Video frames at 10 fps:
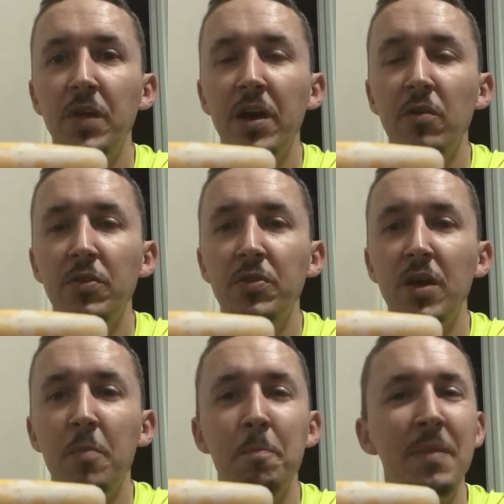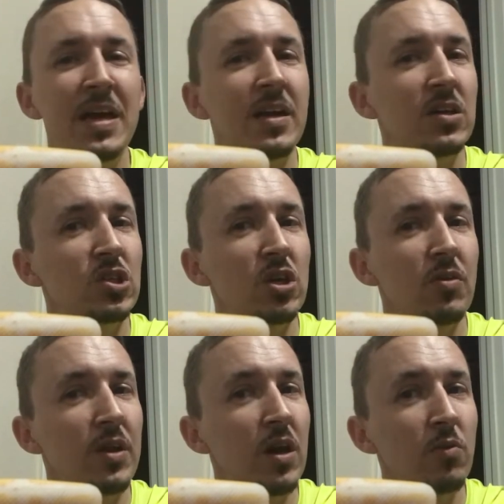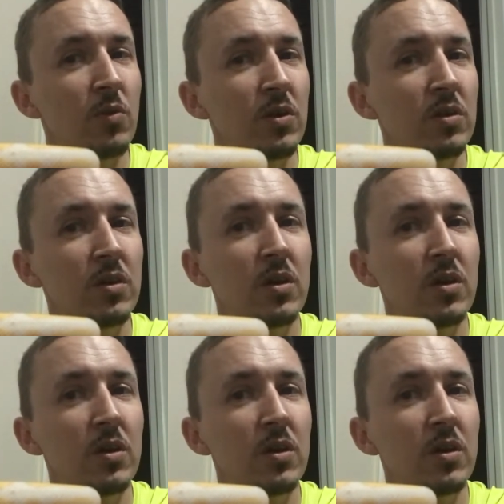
I may not share the other one,